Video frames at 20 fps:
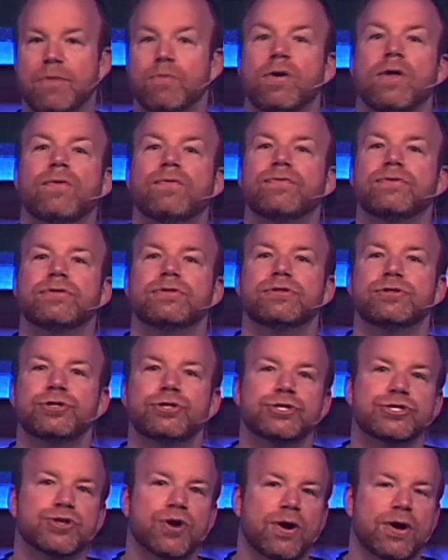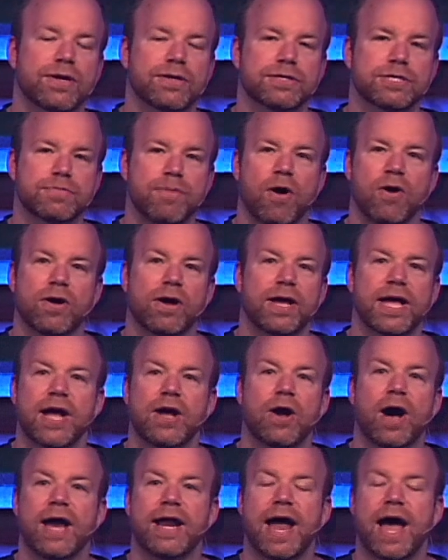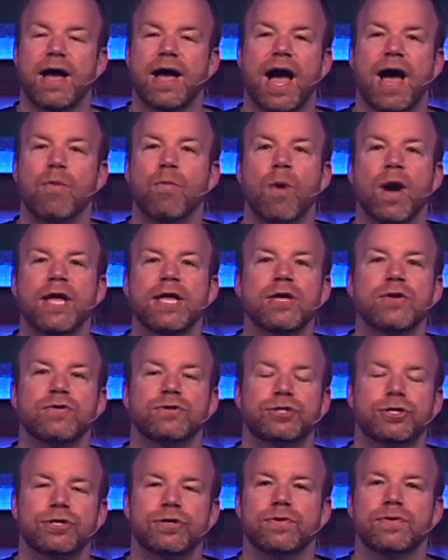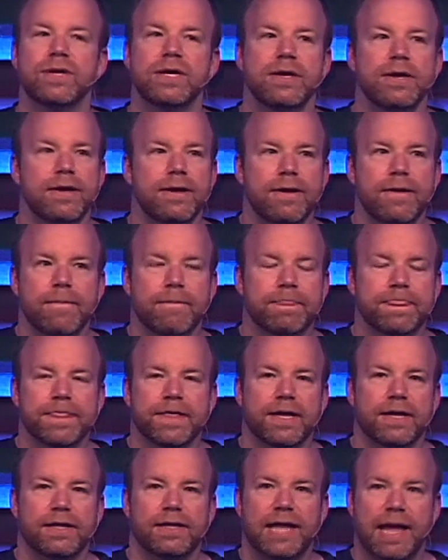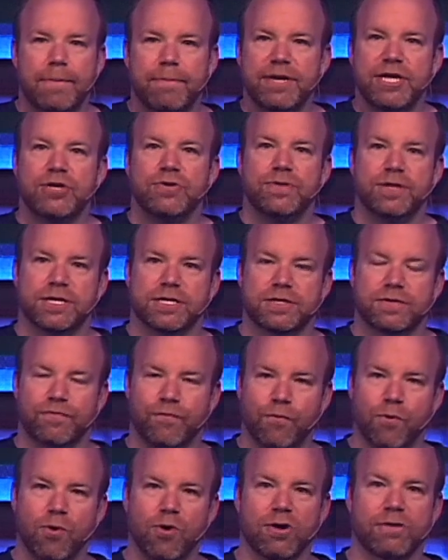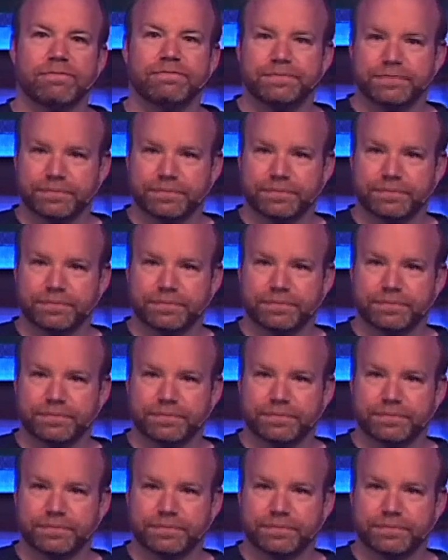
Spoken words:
Well, start small and go, okay, God, I want you to let me do this for